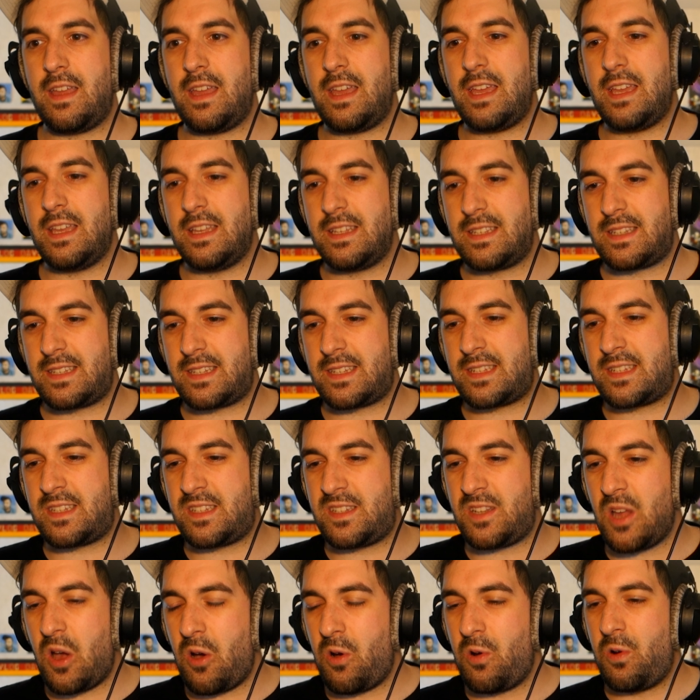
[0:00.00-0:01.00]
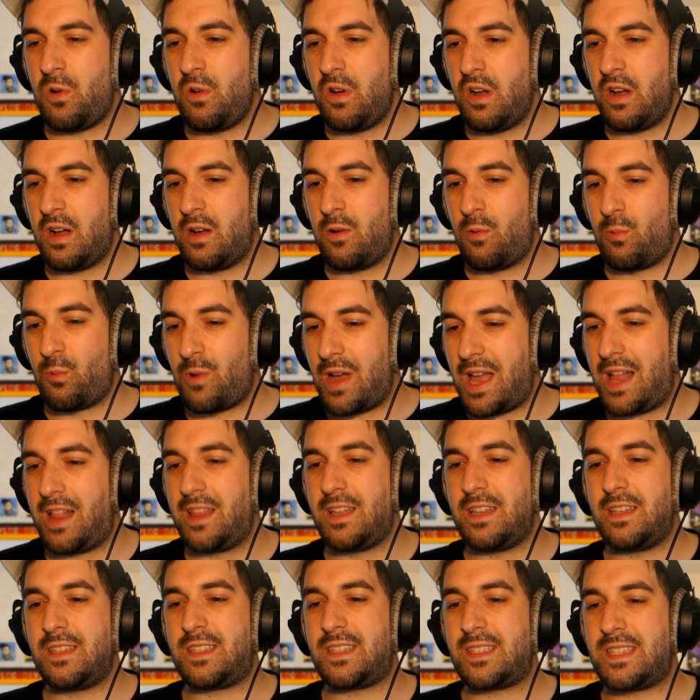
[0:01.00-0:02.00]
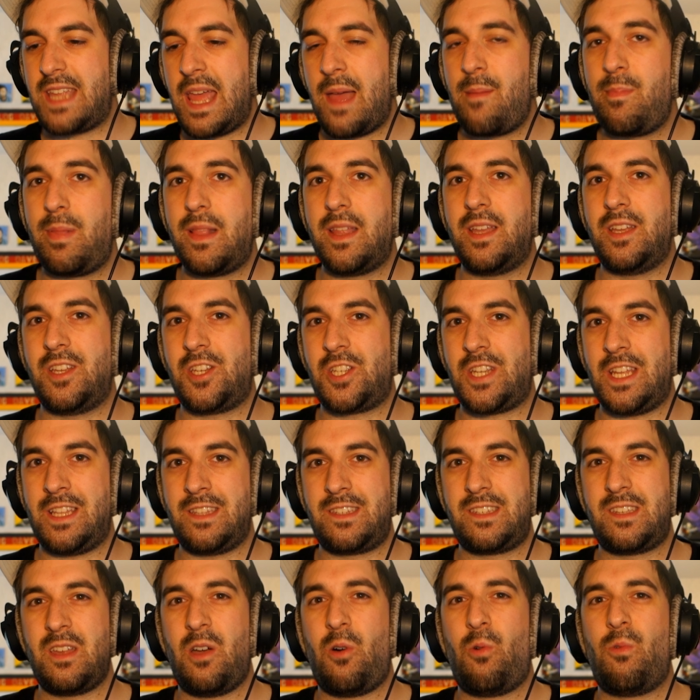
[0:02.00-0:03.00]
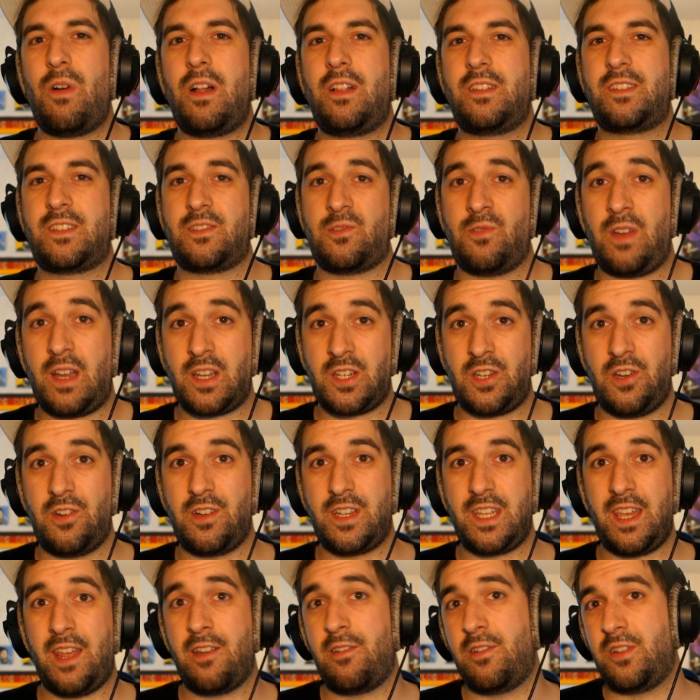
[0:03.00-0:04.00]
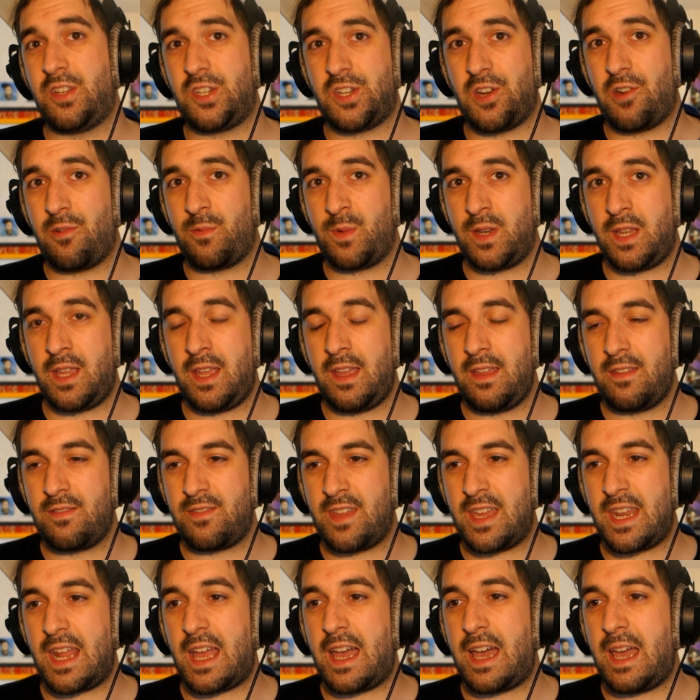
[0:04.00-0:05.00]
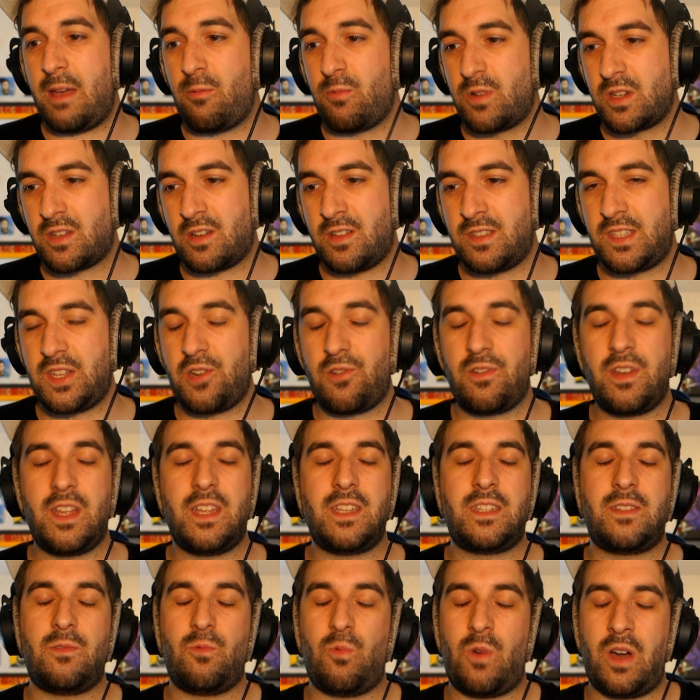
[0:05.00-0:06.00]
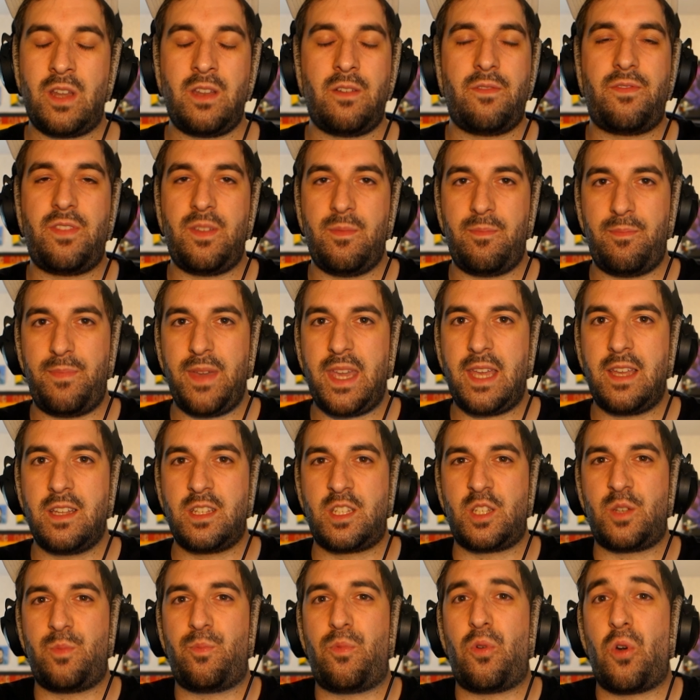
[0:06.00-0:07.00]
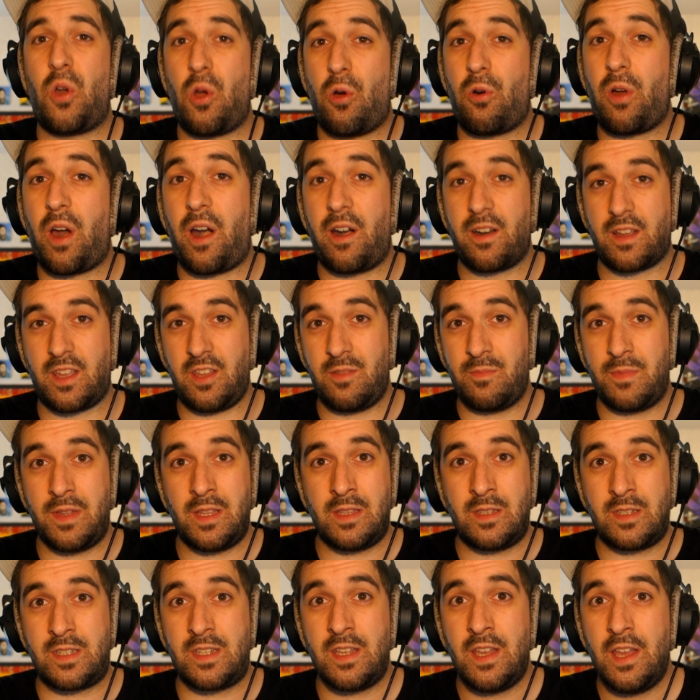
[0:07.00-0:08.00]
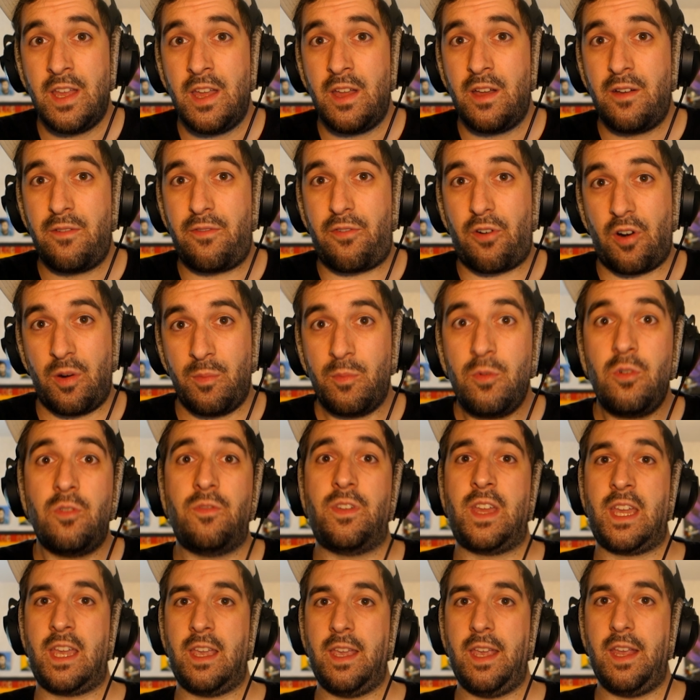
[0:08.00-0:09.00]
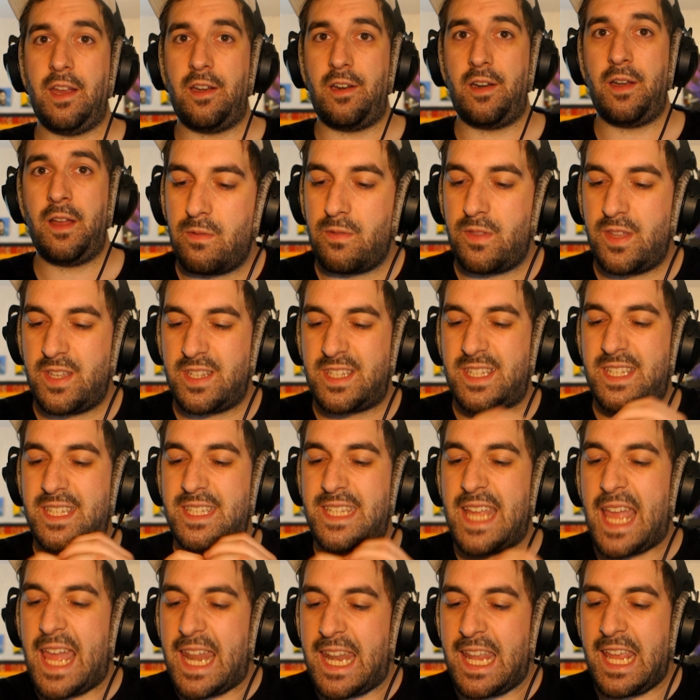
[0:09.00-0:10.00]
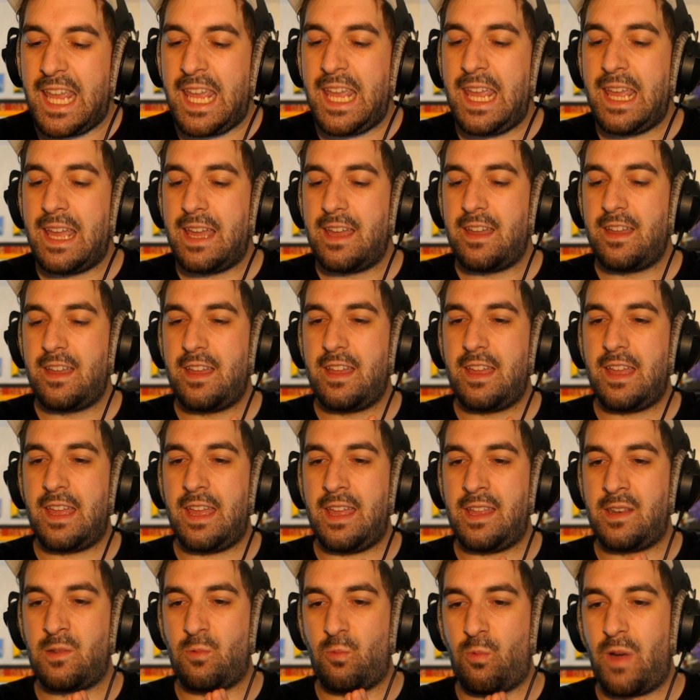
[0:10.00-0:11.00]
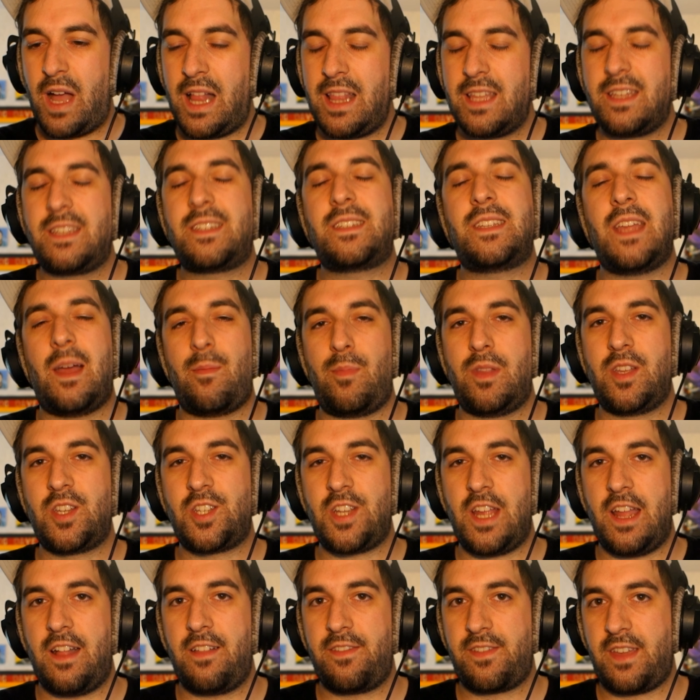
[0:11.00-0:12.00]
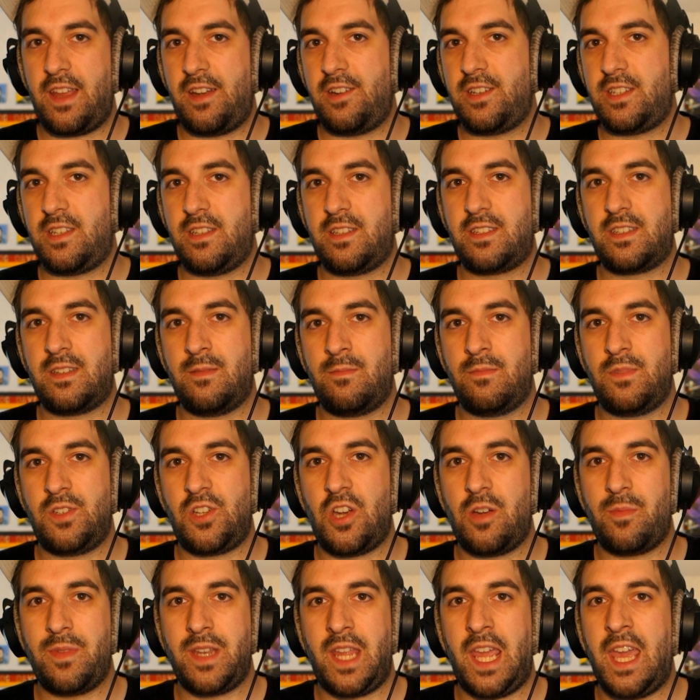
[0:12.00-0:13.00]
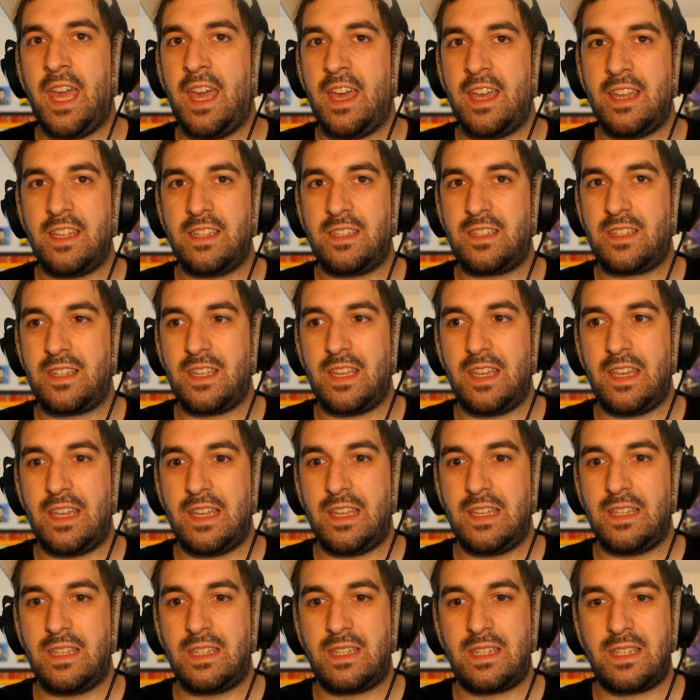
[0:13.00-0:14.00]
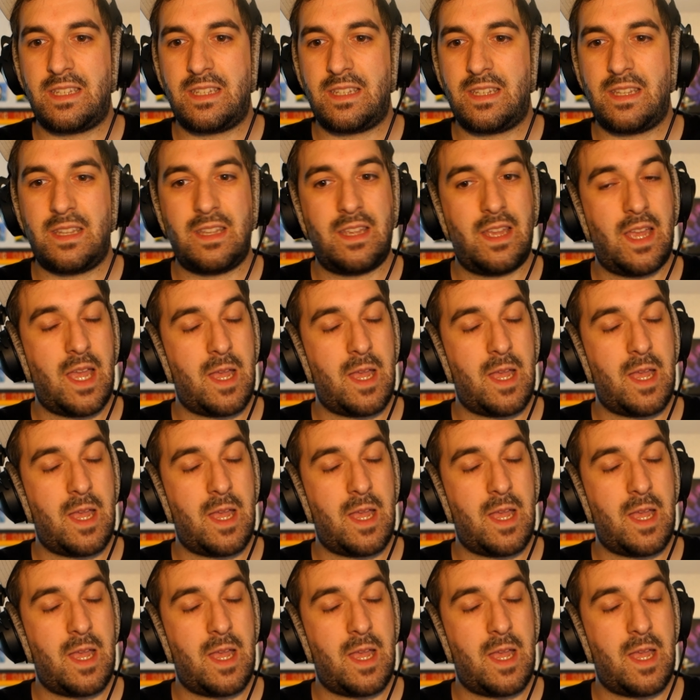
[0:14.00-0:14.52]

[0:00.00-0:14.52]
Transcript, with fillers: is so well established and so well structured here in Germany that I would consider it one of the biggest pro arguments for moving here. The steady and well established healthcare system Germany has is,